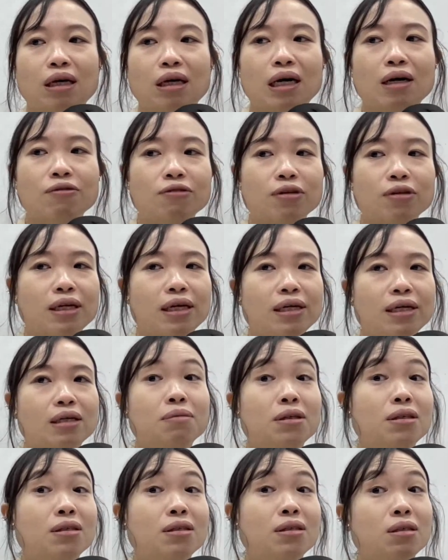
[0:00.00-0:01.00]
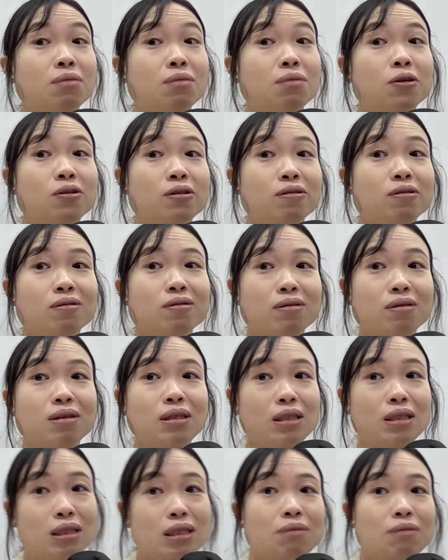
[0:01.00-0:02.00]
How reliable is this model?
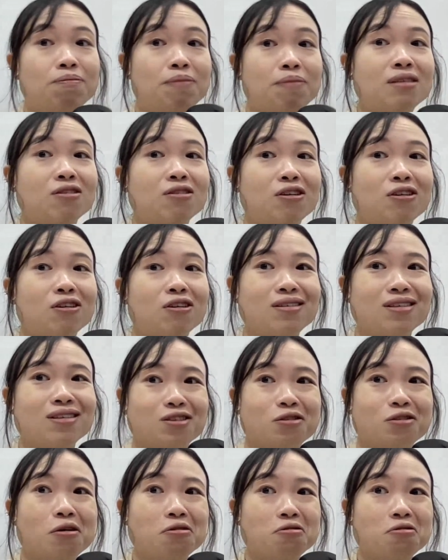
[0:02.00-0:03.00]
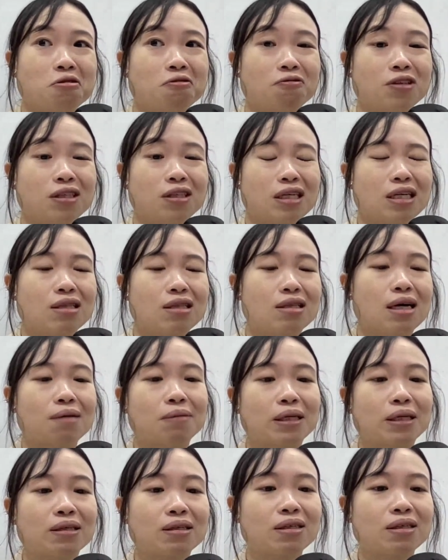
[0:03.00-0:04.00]
It depends on the source of the
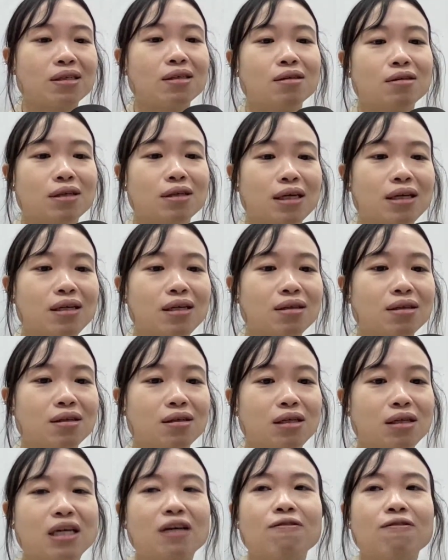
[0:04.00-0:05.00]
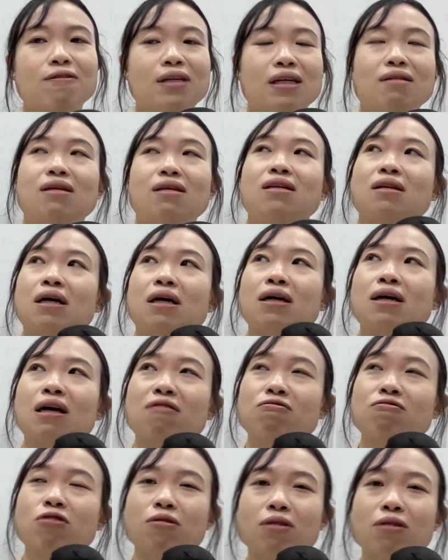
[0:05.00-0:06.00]
data. Okay, if the data
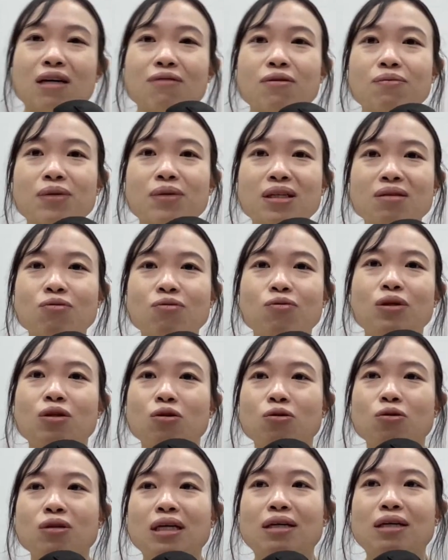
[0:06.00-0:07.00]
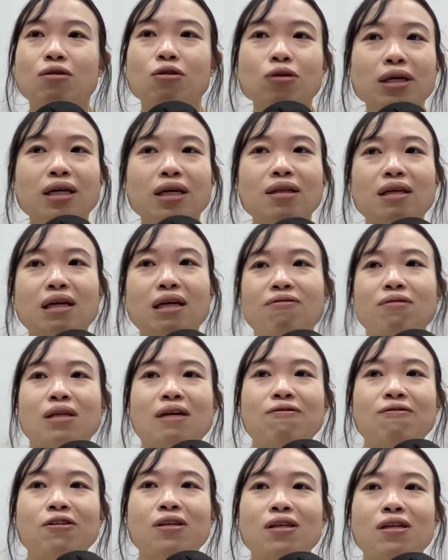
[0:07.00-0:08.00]
come from government, we know that, okay, that
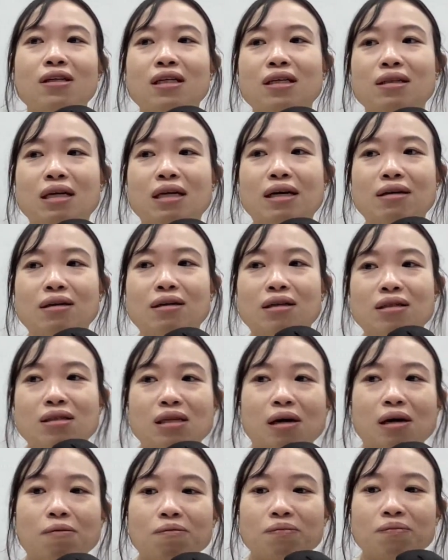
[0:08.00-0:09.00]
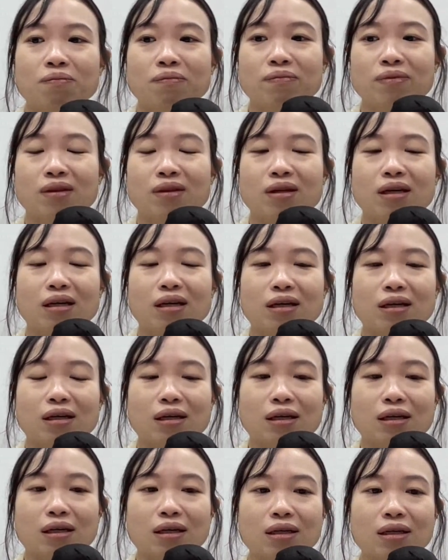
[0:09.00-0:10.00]
definitely there is some
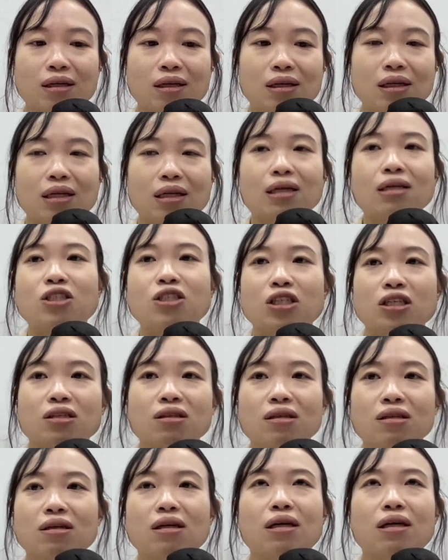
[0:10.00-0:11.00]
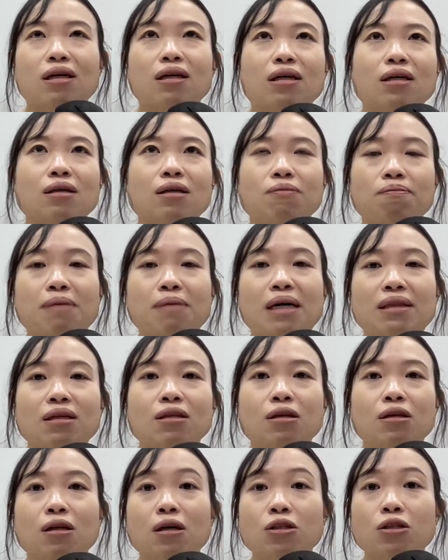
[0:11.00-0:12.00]
legit
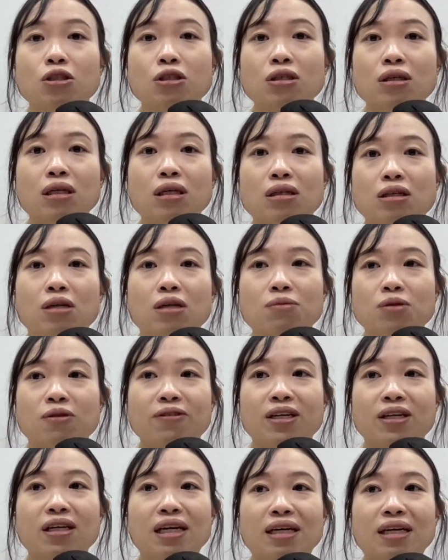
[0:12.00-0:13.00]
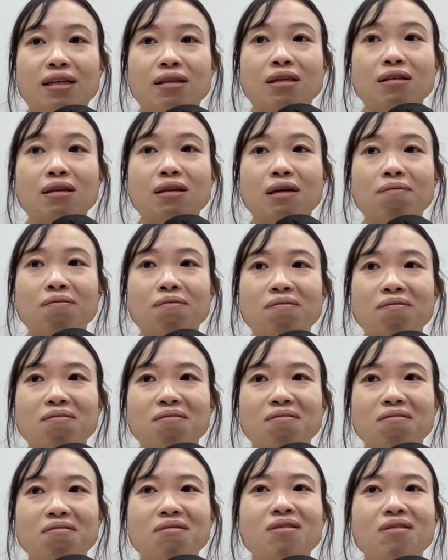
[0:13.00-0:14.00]
methodology in terms of collecting them.
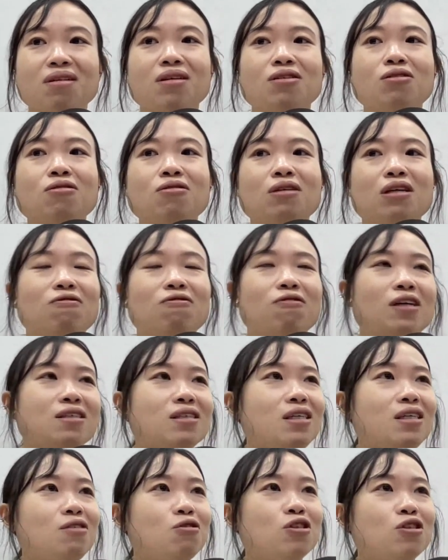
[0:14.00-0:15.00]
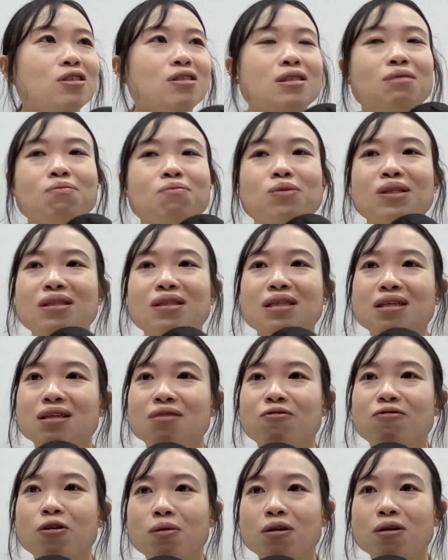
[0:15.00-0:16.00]
So if, let's say, you just simply take
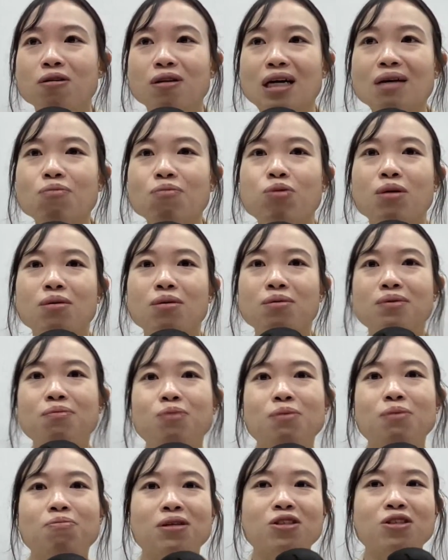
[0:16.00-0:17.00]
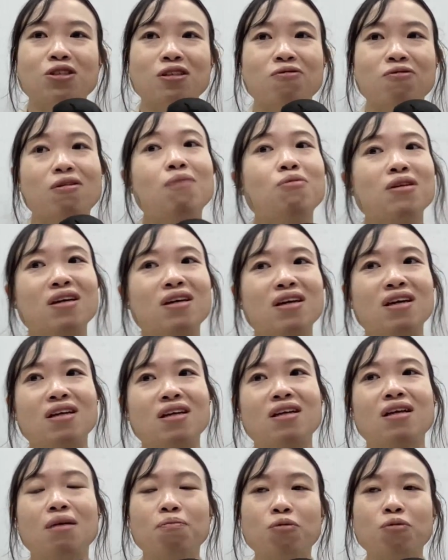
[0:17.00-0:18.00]
it from online, probably people just replicate
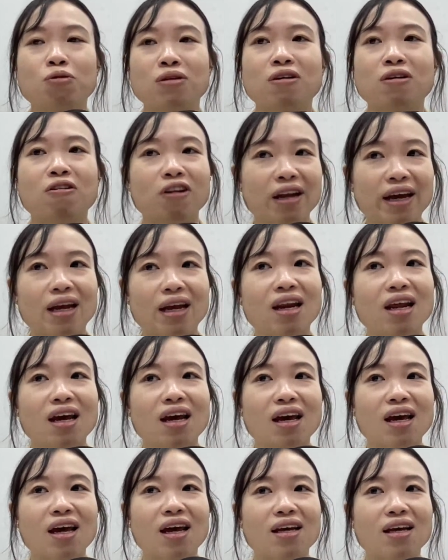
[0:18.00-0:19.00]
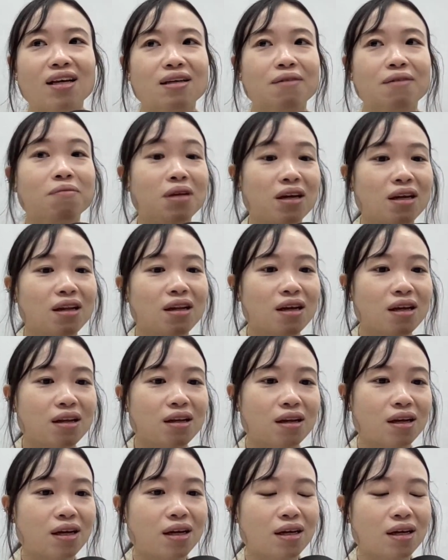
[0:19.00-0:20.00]
it and put it online, something like
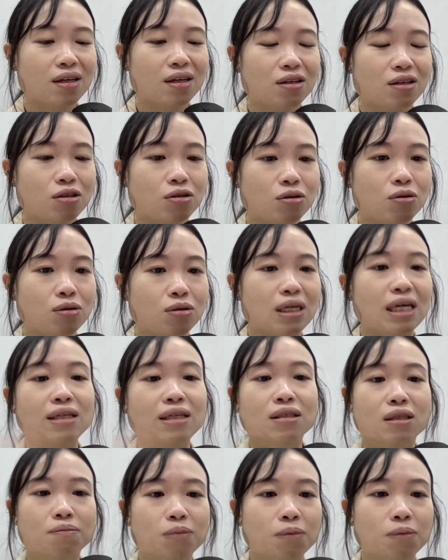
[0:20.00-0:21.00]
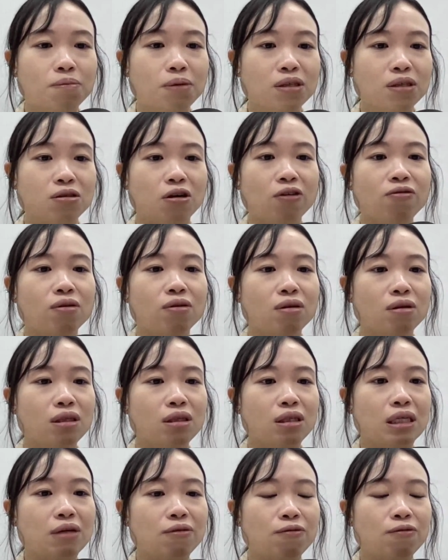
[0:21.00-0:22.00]
that. So that is the purpose of
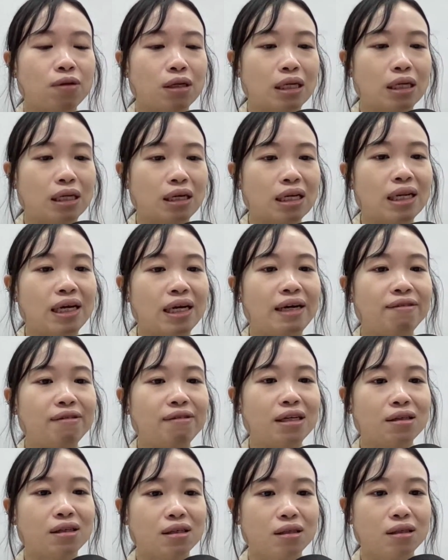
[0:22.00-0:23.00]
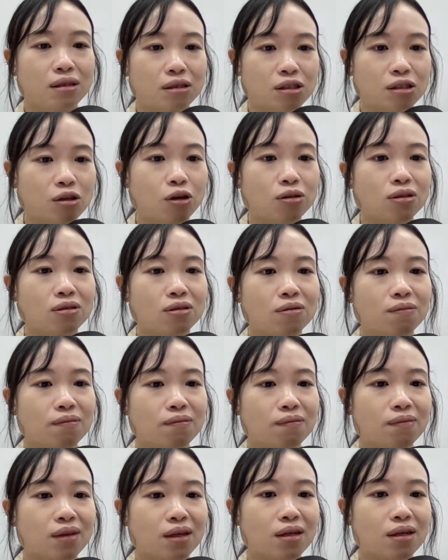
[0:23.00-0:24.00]
declaring the source.
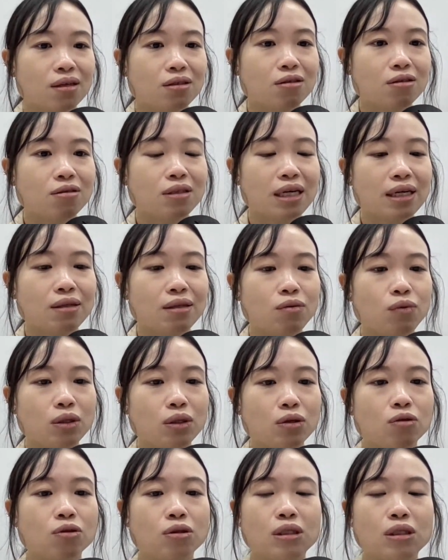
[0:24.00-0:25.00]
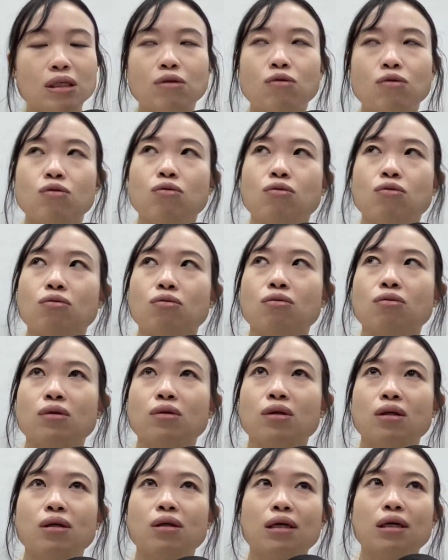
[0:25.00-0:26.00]
So then we also need to
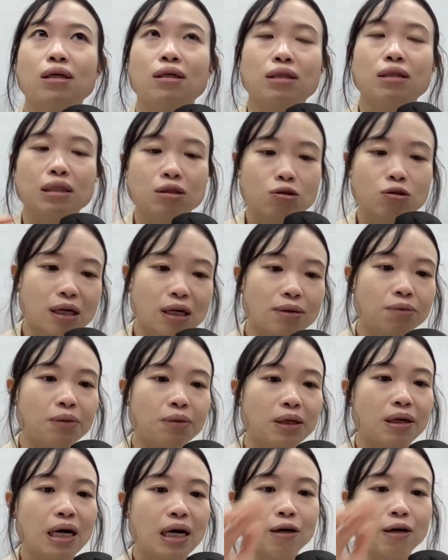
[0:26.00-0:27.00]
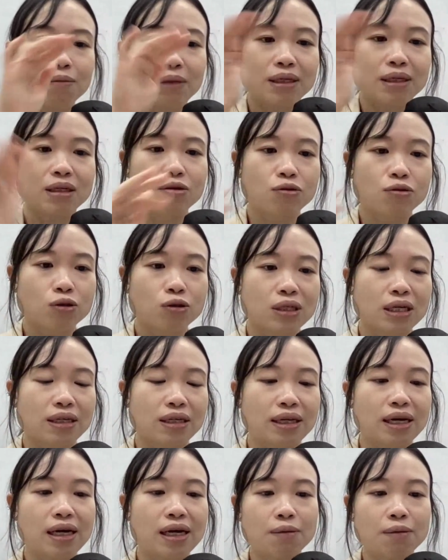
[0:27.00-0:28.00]
describe about how many rows are
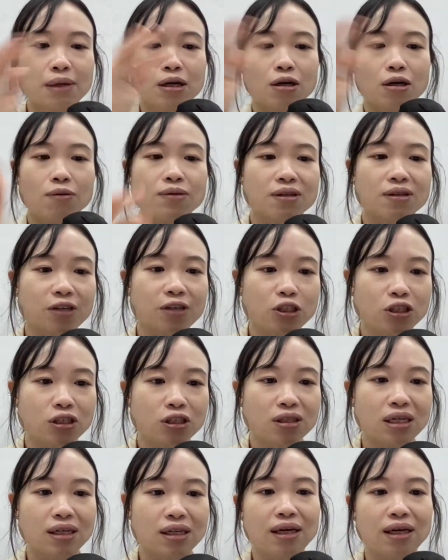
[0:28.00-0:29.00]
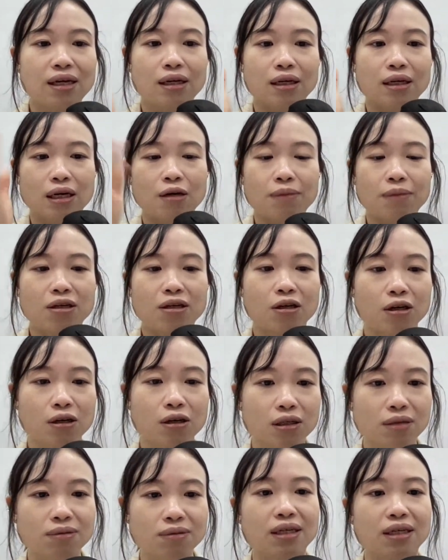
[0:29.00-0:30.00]
there, how many observations are there, and how many
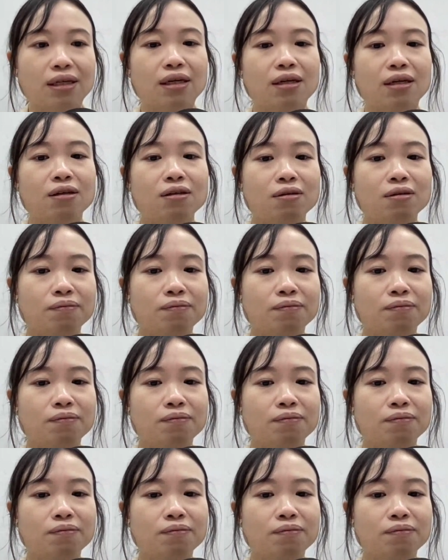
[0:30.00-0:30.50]
columns are there.